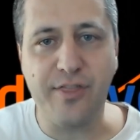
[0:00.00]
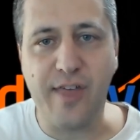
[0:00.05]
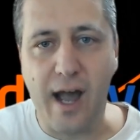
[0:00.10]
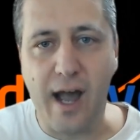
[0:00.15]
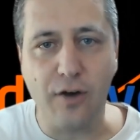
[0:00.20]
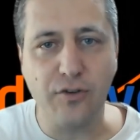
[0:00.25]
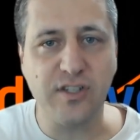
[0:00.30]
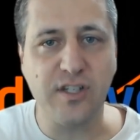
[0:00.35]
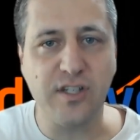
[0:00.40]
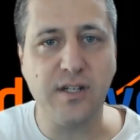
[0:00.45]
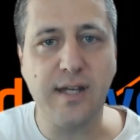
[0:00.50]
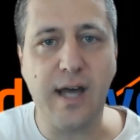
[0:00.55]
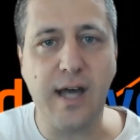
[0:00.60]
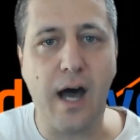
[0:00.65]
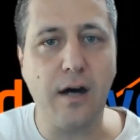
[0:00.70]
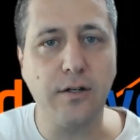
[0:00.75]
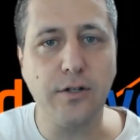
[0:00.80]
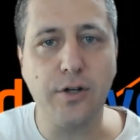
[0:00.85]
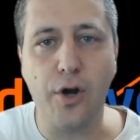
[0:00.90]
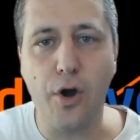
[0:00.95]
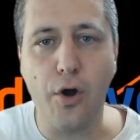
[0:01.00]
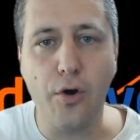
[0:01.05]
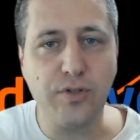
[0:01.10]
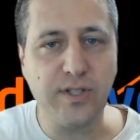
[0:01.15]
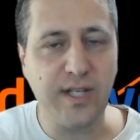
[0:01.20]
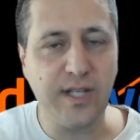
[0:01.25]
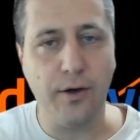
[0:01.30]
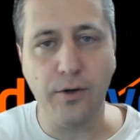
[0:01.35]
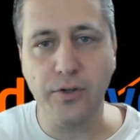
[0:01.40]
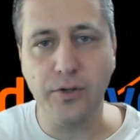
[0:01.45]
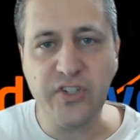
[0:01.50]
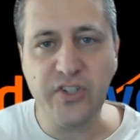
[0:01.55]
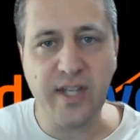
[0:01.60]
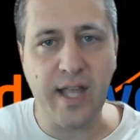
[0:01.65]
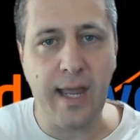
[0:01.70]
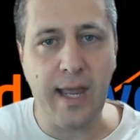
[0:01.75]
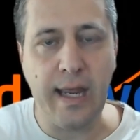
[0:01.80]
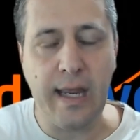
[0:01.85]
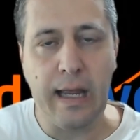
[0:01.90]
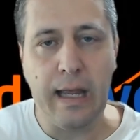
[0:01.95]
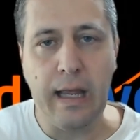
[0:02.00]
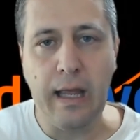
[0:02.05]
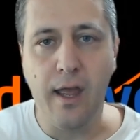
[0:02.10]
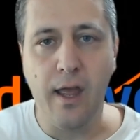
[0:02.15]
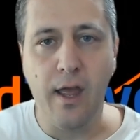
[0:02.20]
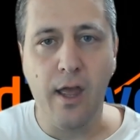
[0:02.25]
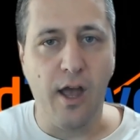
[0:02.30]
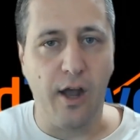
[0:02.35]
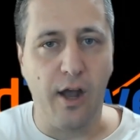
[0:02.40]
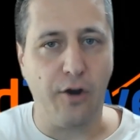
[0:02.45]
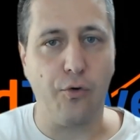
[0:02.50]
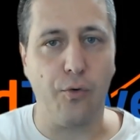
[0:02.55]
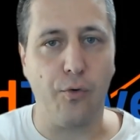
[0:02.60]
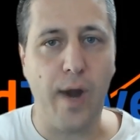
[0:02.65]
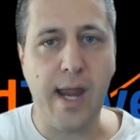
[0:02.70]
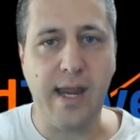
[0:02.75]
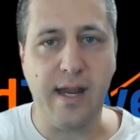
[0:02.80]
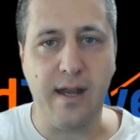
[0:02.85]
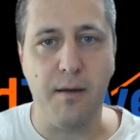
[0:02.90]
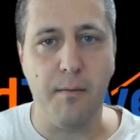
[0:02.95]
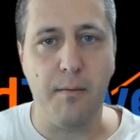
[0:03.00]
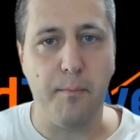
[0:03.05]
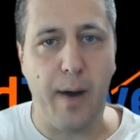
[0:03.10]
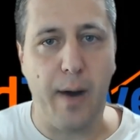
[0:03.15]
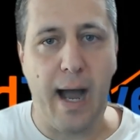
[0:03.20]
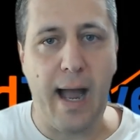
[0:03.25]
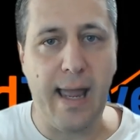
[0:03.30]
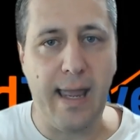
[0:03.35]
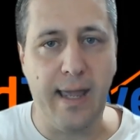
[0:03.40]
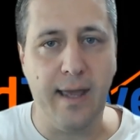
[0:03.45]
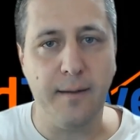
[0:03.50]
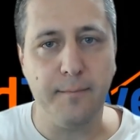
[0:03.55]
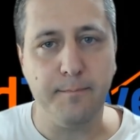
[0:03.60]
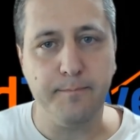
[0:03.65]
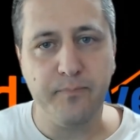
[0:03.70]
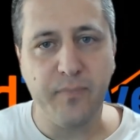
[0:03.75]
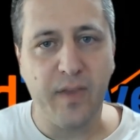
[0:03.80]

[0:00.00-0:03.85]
$1,000 hotel stay, great, buy it.